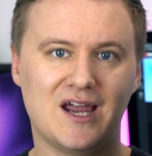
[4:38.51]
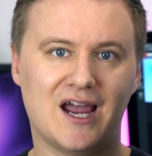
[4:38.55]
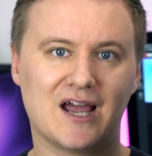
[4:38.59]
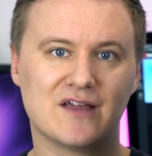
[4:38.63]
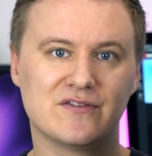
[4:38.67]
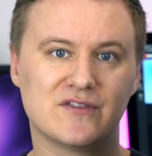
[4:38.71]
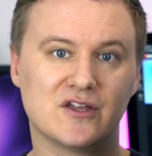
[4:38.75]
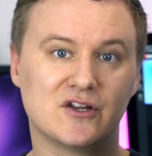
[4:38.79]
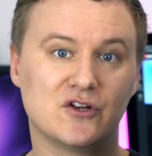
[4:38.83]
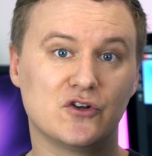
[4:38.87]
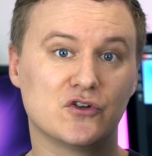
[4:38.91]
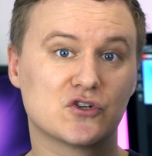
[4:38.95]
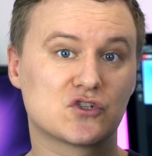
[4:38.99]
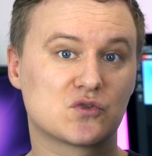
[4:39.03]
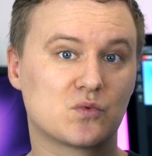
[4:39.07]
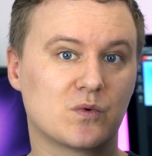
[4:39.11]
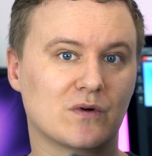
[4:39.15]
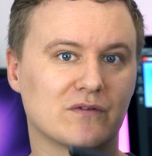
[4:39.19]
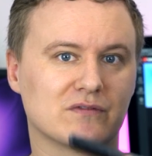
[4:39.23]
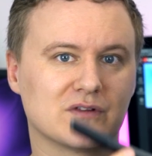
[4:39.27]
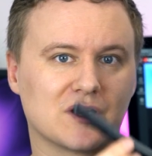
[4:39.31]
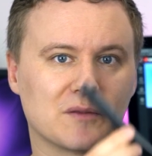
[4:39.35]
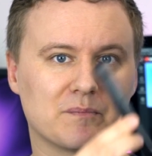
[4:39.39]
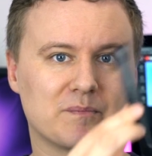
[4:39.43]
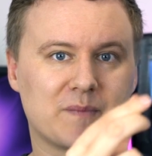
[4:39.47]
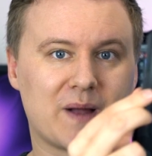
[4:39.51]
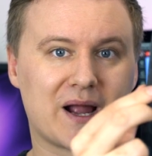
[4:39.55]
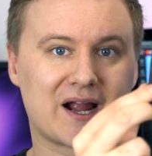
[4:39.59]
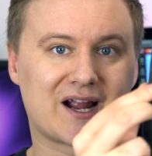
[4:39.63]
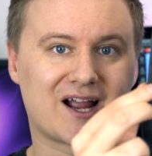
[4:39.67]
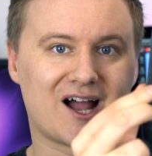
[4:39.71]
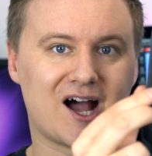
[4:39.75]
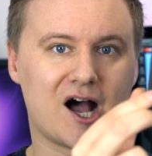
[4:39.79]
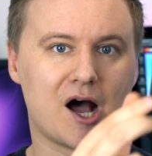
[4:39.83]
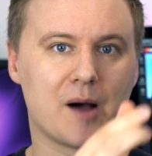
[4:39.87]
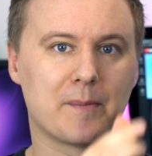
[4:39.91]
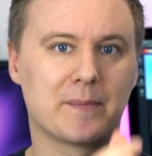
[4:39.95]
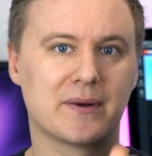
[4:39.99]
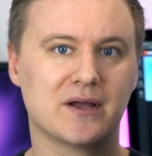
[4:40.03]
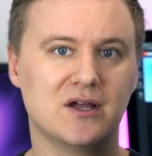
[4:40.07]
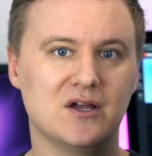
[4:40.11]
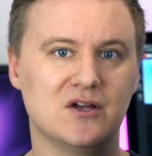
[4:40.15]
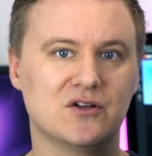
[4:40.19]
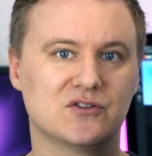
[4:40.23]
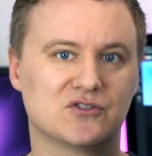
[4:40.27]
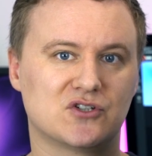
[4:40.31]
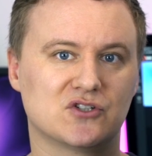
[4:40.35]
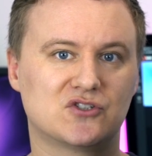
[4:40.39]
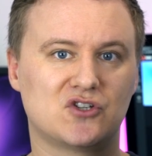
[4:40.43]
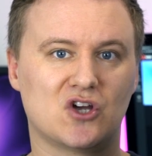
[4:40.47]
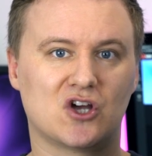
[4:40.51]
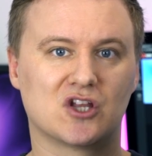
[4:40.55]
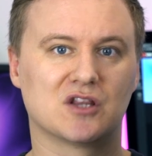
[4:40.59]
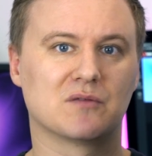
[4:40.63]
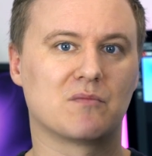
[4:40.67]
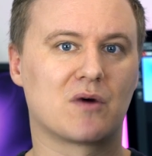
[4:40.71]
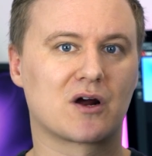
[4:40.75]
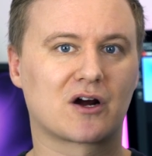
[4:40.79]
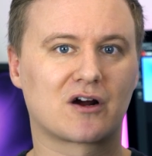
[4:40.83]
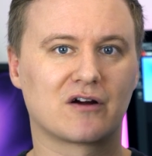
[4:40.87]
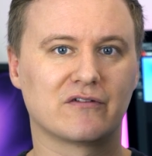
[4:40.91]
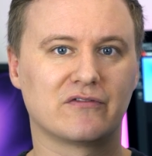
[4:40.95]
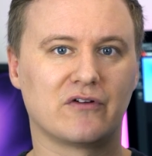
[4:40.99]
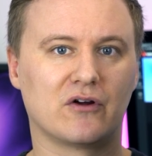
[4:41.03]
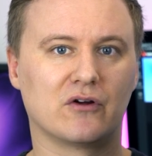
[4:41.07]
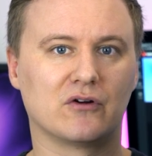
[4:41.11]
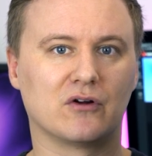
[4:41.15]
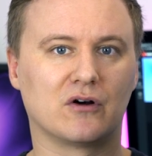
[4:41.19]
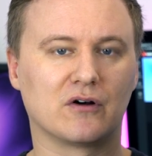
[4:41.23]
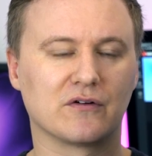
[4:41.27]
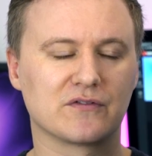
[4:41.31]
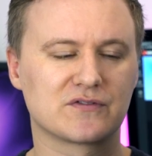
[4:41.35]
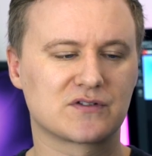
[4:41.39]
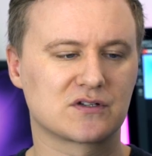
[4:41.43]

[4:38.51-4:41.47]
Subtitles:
and then you swivel it back up to turn the microphone off.